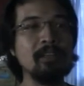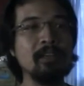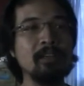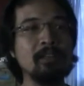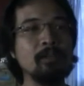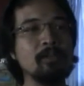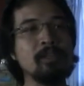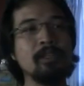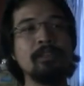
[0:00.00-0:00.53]

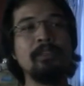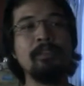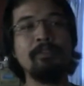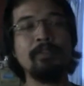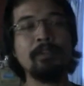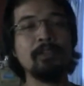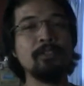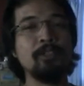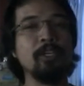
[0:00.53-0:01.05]
No
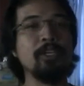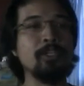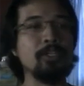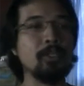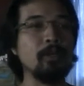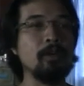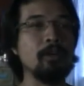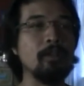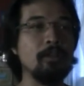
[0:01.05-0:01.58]
significant change
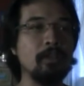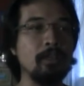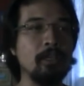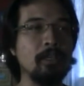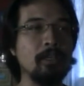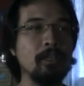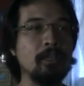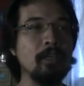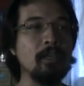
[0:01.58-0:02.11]
on
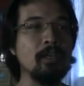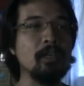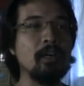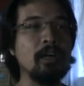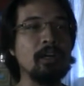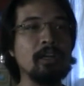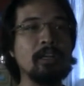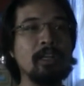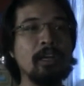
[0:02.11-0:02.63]
the
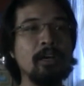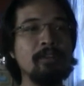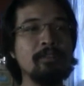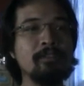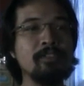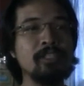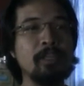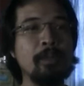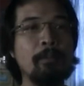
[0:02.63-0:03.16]

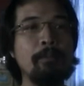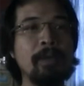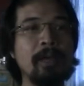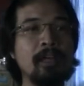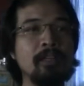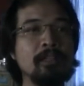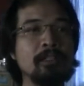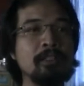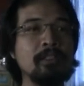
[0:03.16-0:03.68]
gloves, the
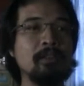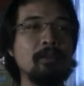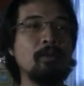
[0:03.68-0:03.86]
belt,